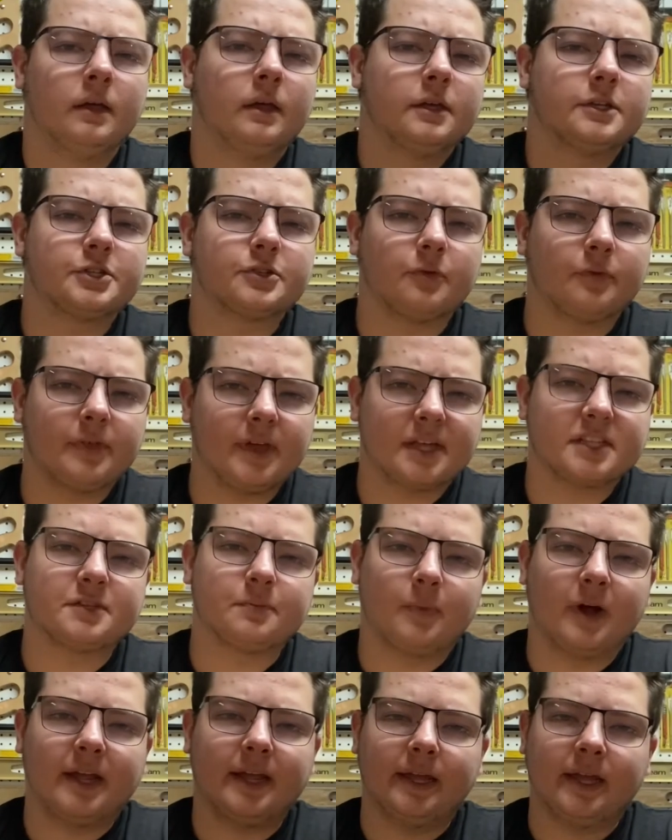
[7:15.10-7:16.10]
So that's
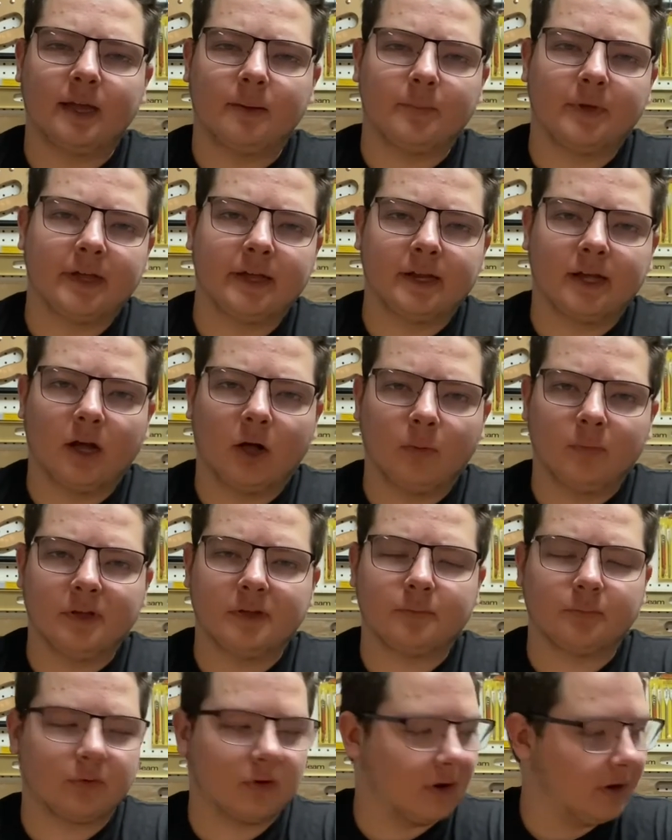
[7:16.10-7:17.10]
my Ant-Man
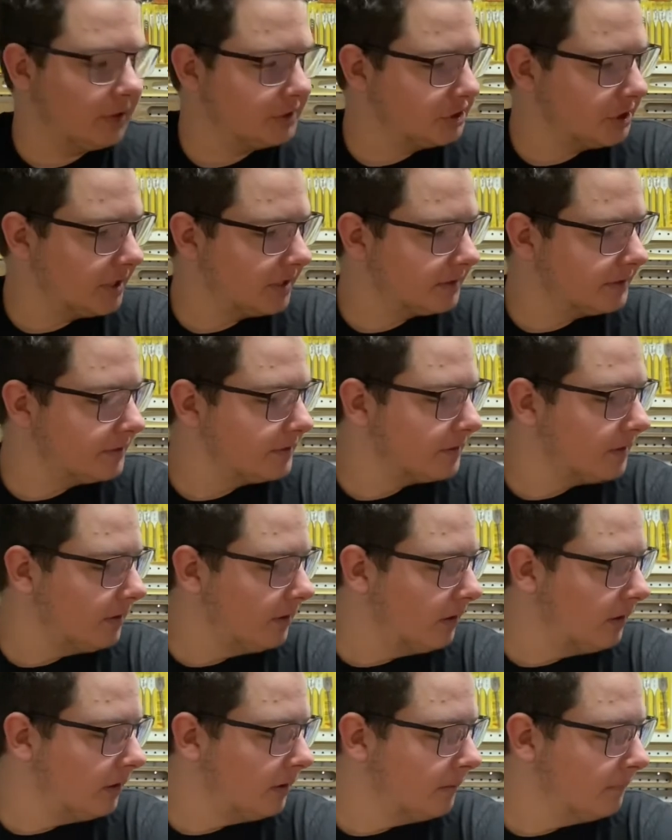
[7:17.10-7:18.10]
helmet project.
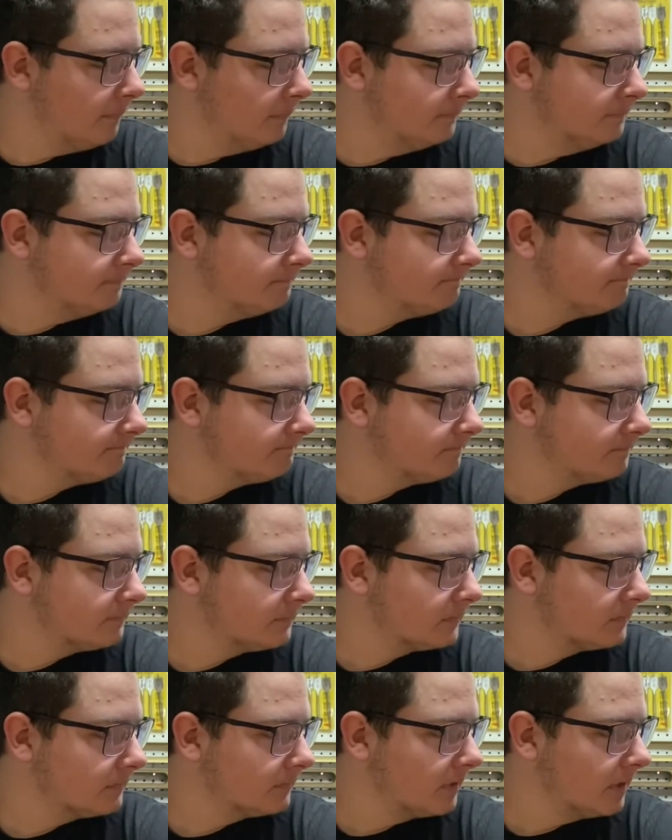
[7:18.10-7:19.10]

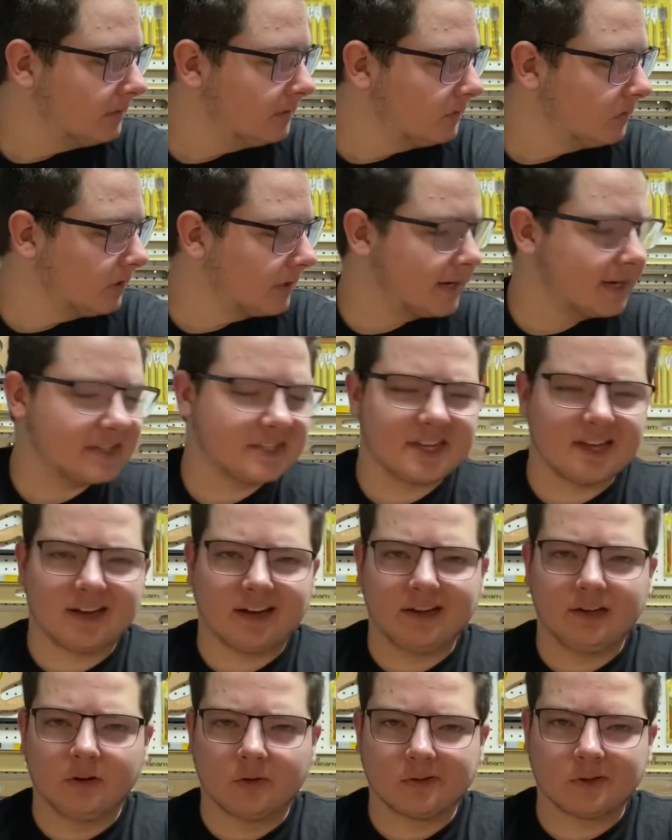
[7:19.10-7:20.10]
Like I said,
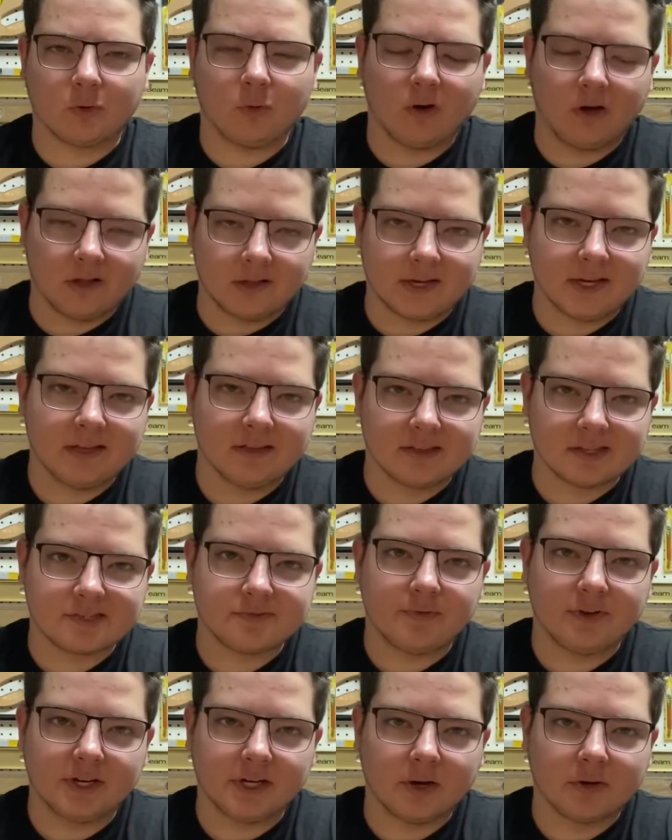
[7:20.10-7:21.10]
I know the quality of this
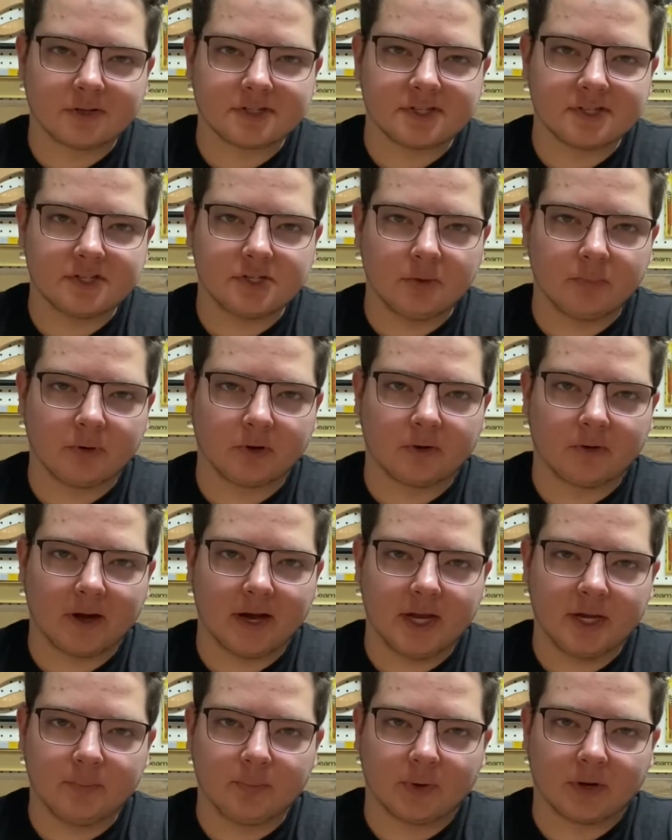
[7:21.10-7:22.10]
video isn't super
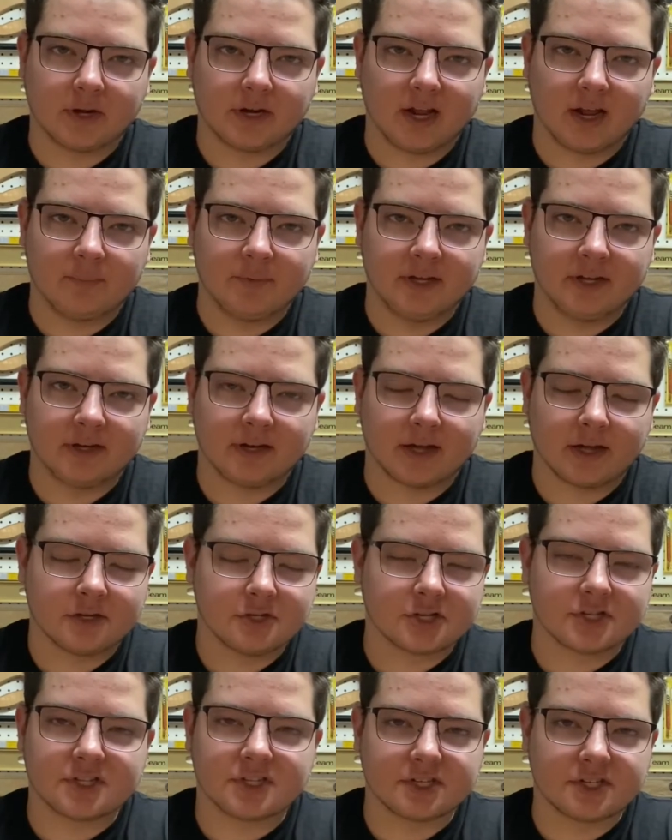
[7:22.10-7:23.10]
great, but I mean, I
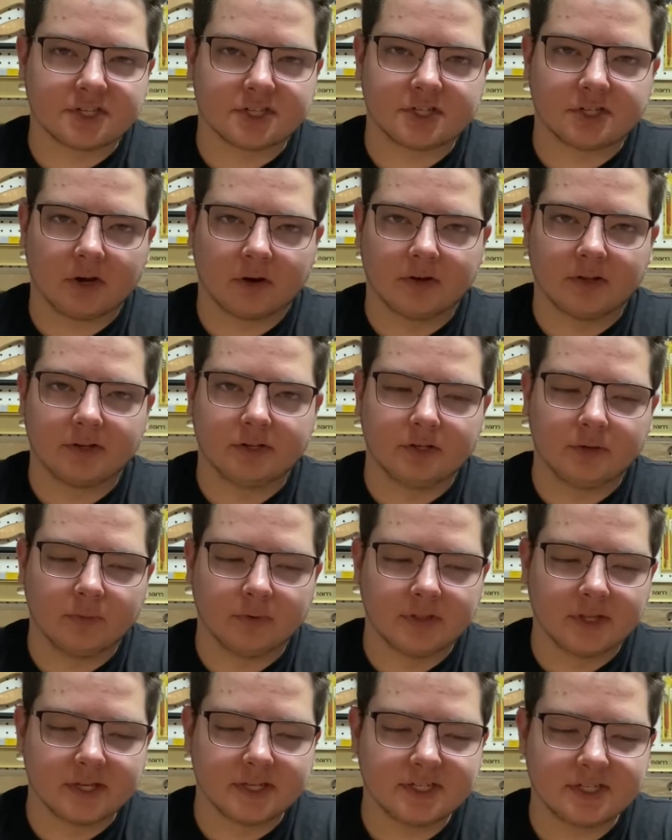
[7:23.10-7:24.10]
just started
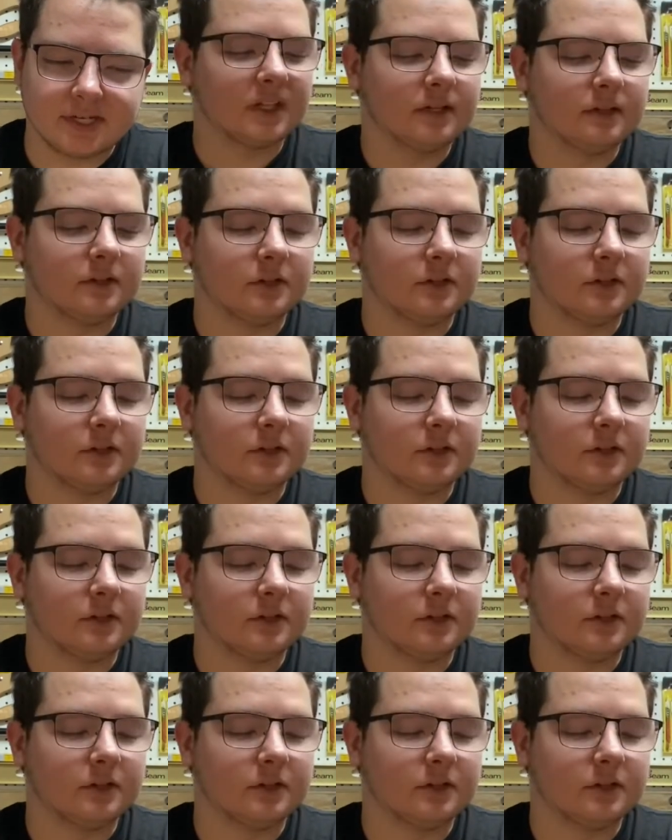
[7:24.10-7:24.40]
doing this.